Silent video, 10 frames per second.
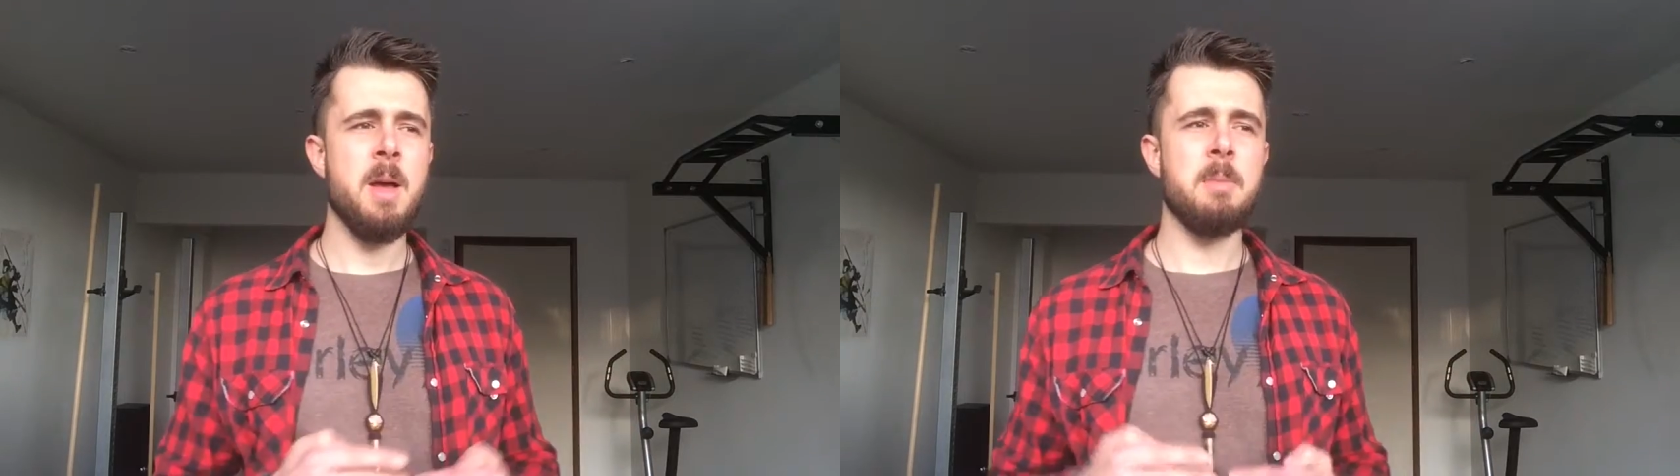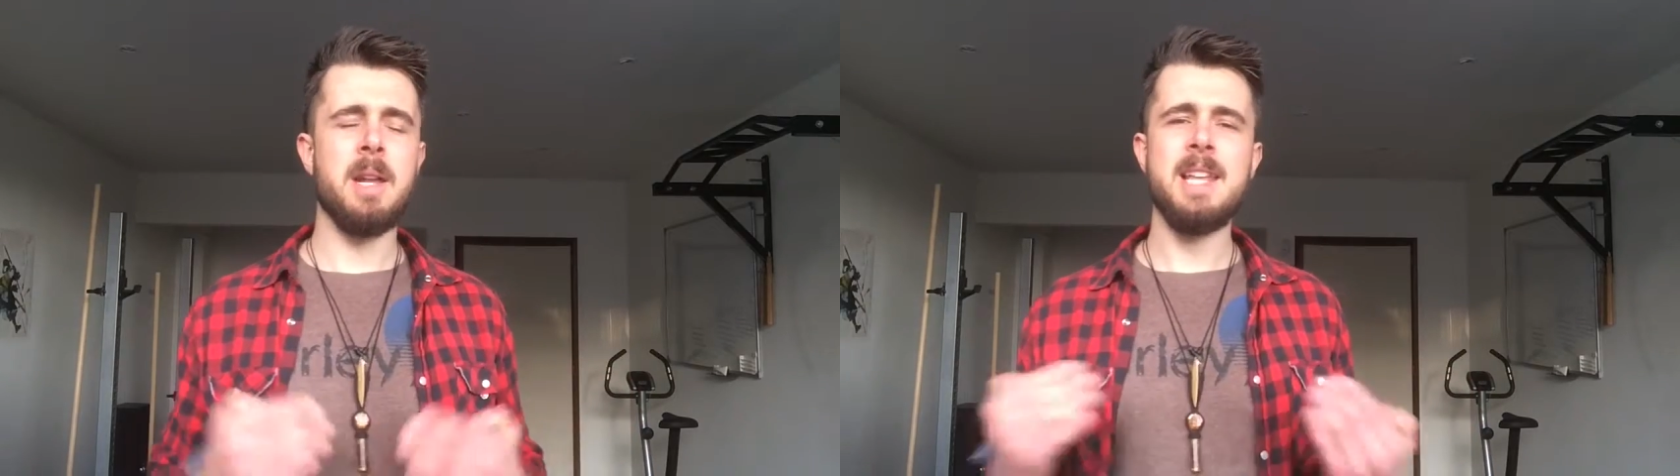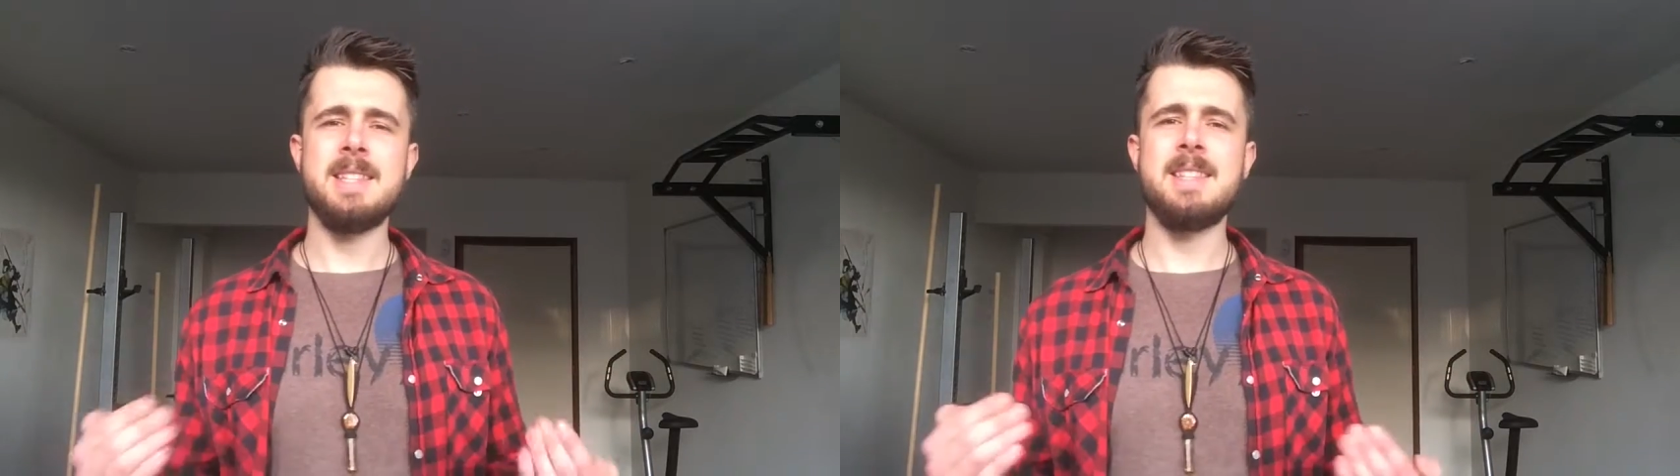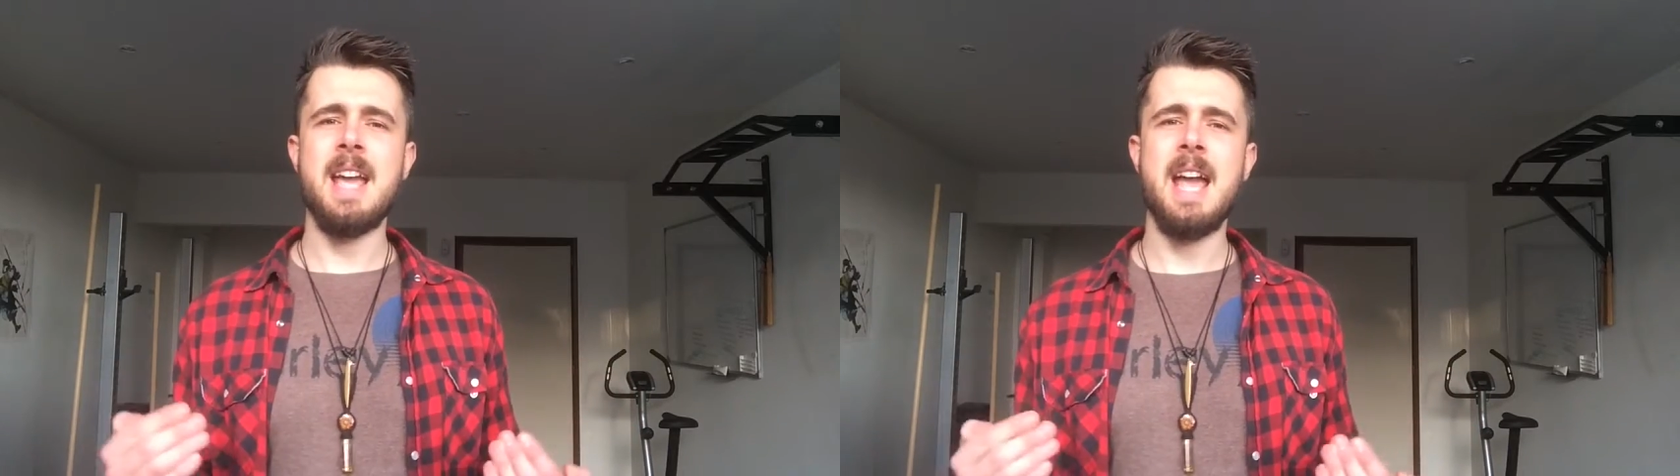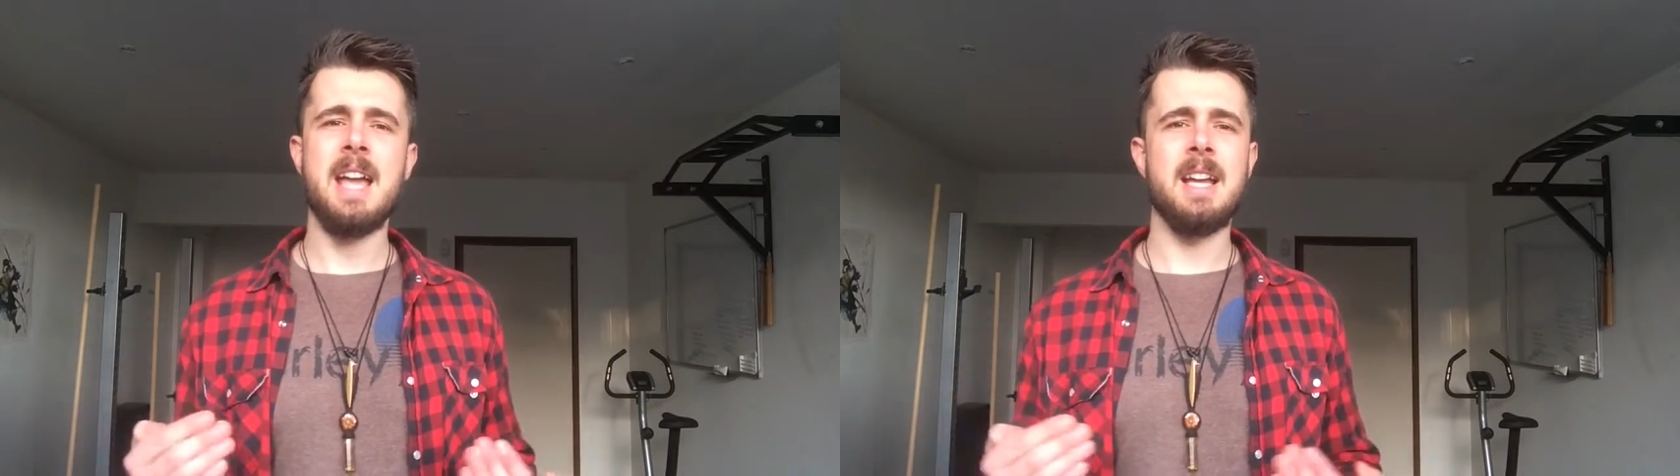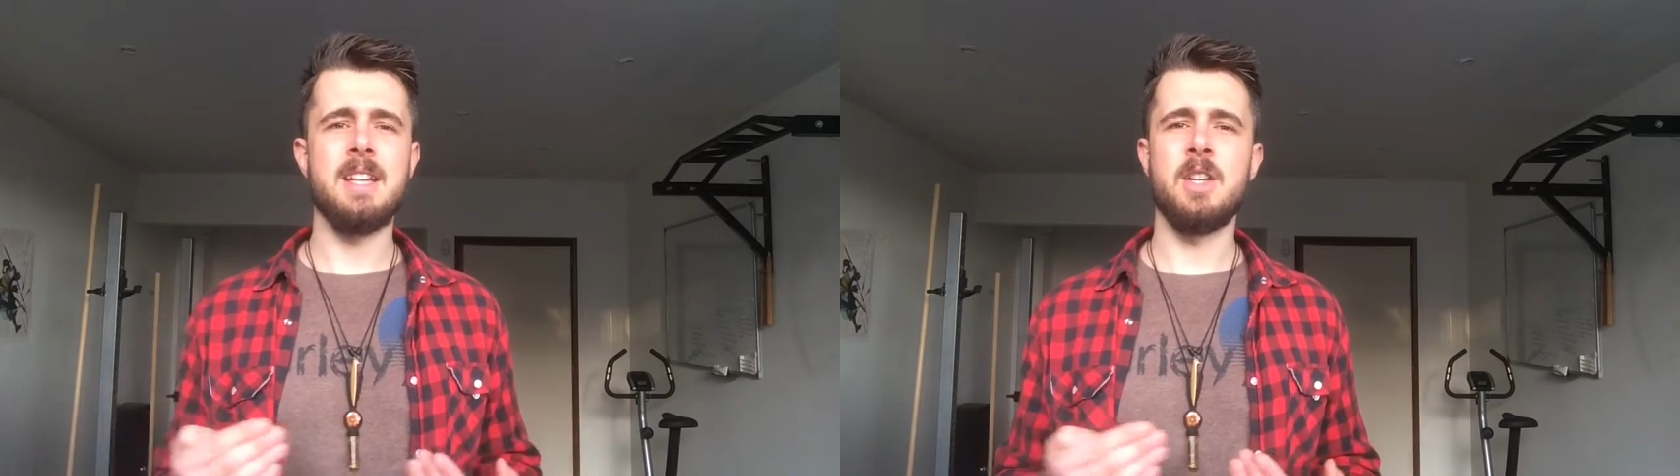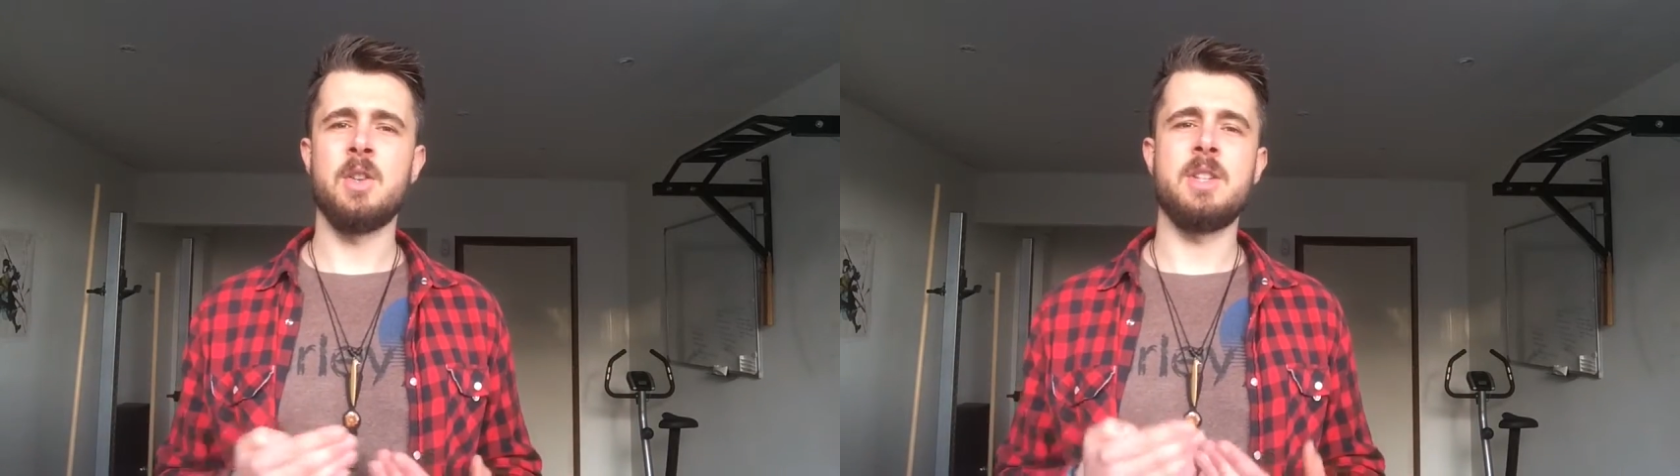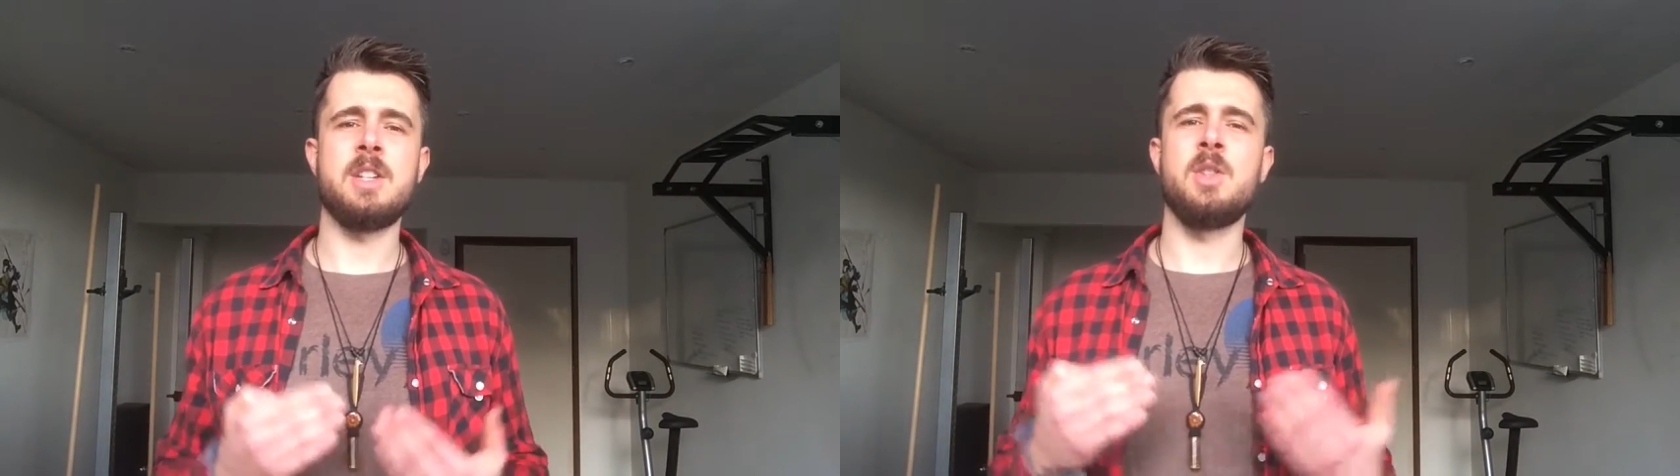But let's say, you
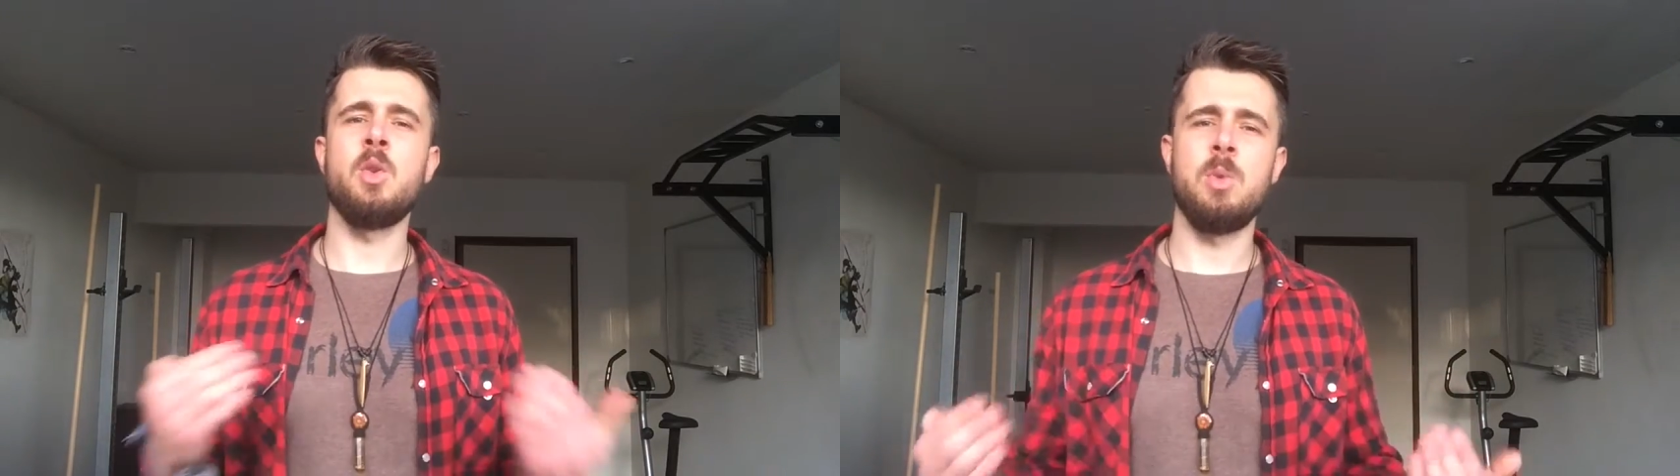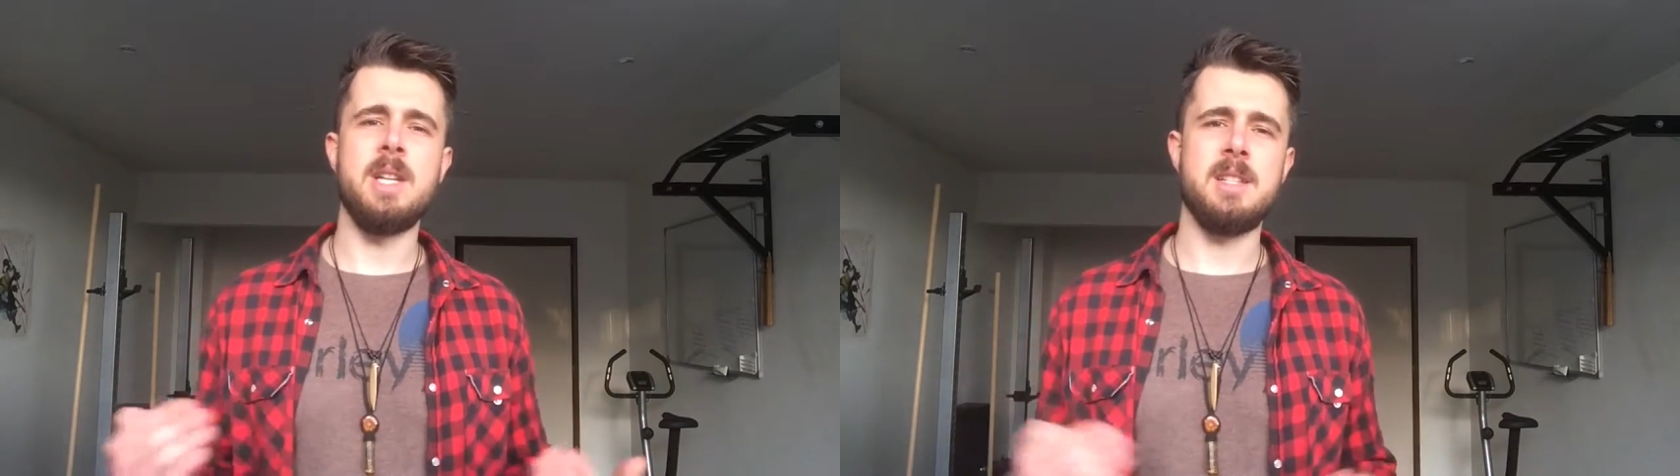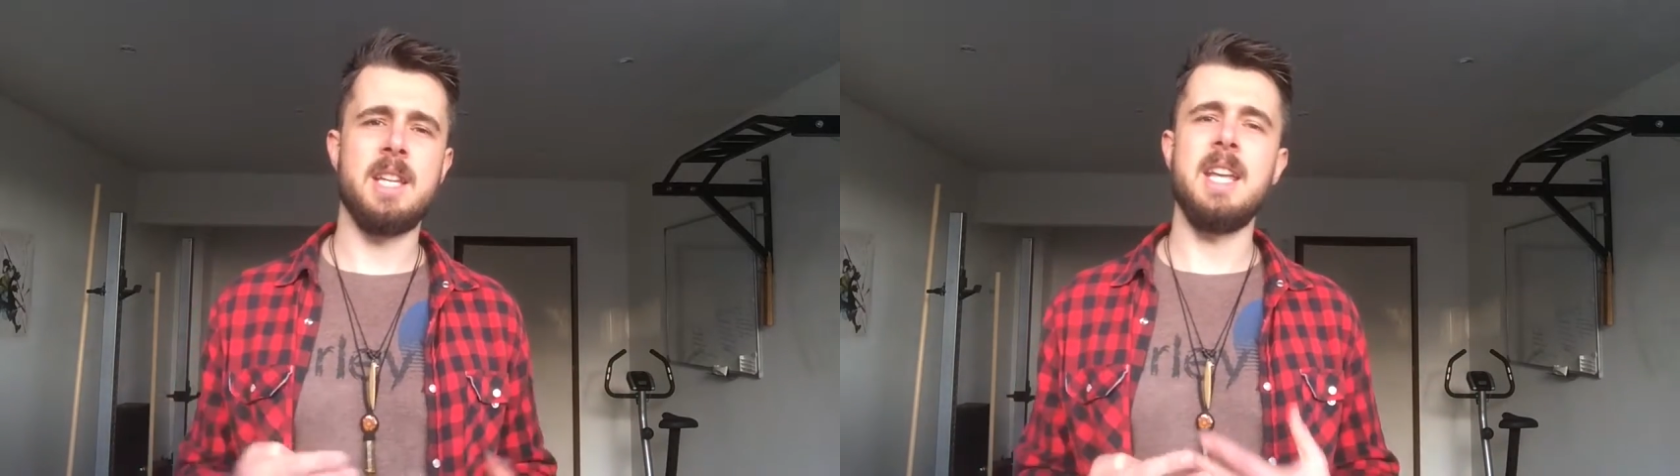know, there's no reason.